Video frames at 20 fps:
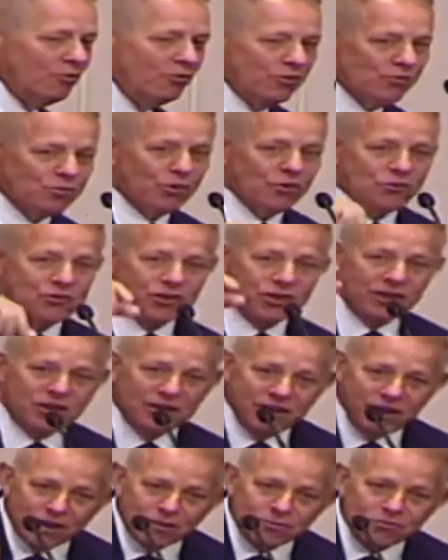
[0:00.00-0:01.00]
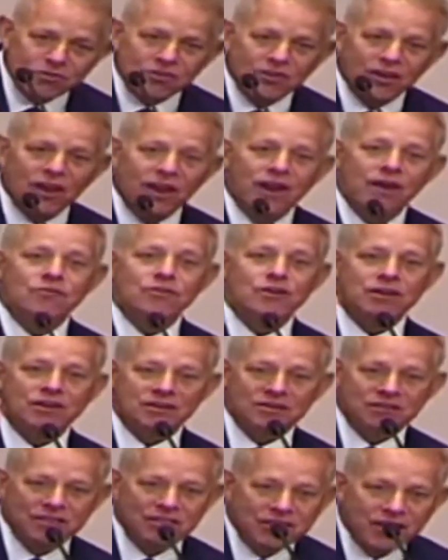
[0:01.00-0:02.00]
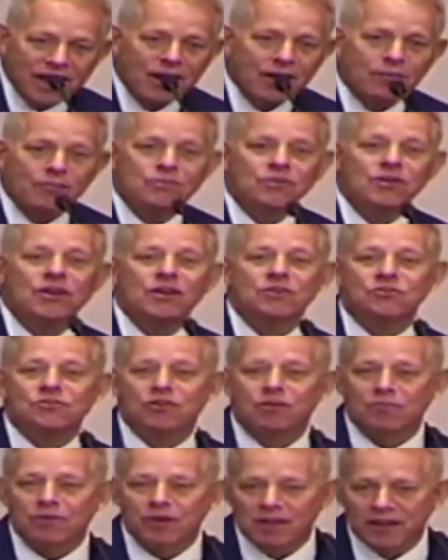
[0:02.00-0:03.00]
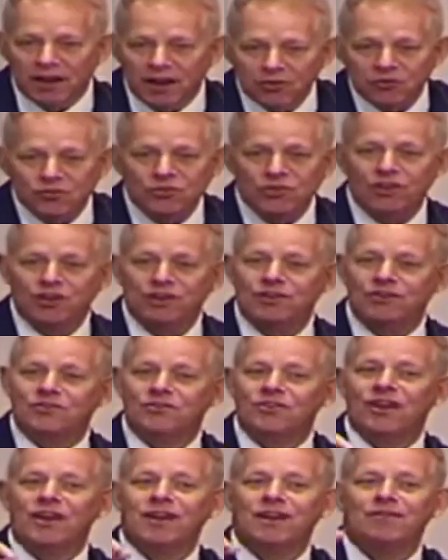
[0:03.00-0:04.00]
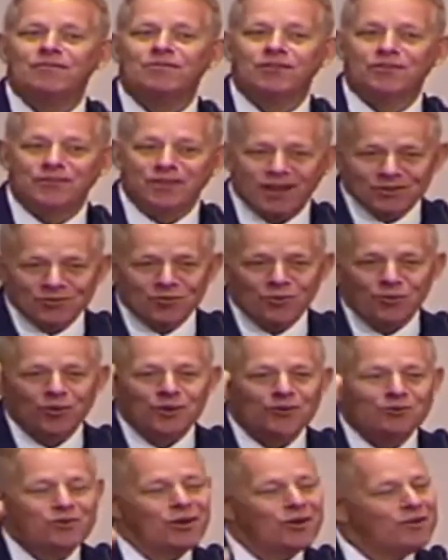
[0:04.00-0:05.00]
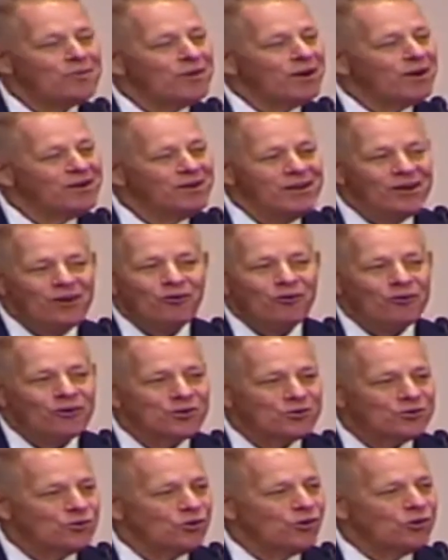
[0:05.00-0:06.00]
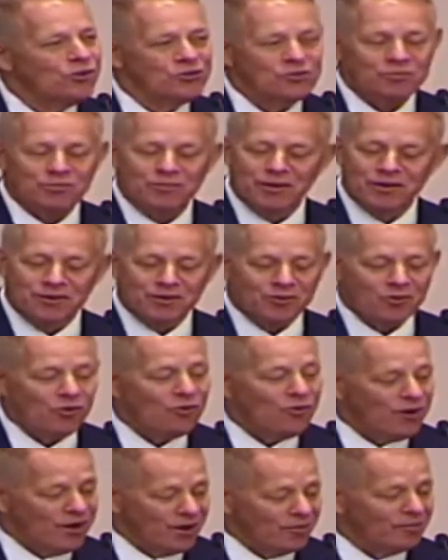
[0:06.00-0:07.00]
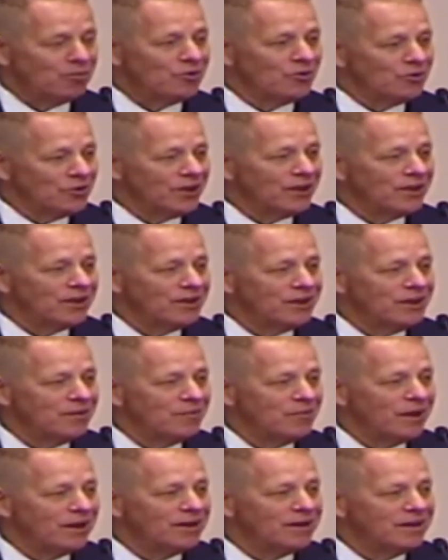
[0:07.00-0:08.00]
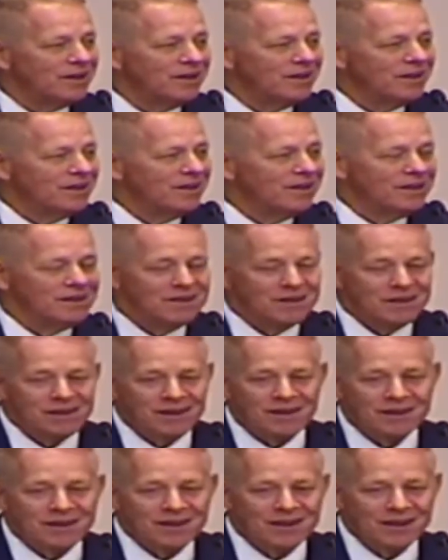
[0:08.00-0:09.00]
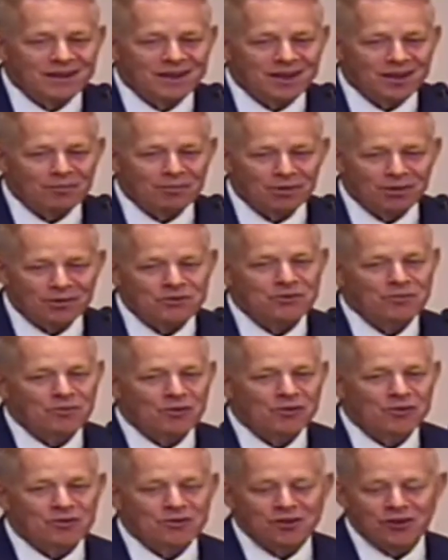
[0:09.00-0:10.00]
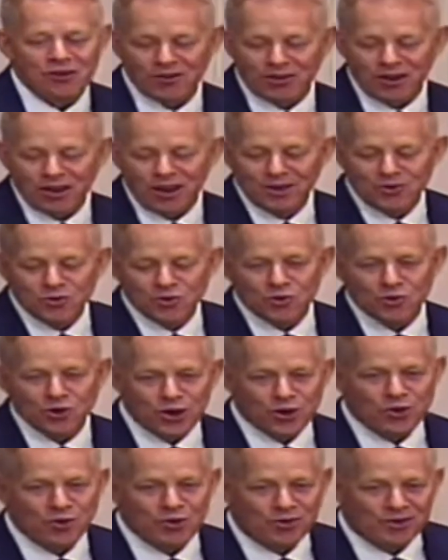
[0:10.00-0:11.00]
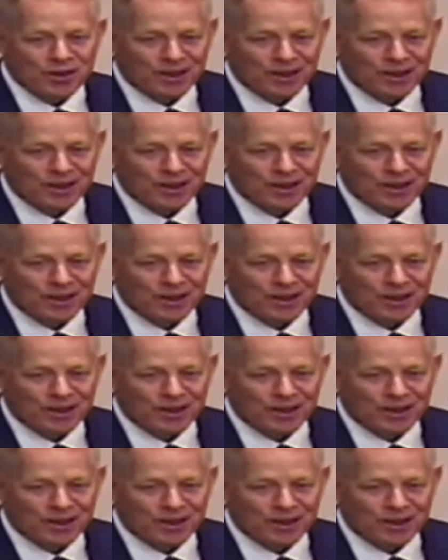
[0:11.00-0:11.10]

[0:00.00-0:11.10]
We're supposed to get them saved and get them to get somebody else to get saved, and that's what it's all about. What a joy. This has been an incredible day. Amen. God bless you, Brother Terry. Glad you're here.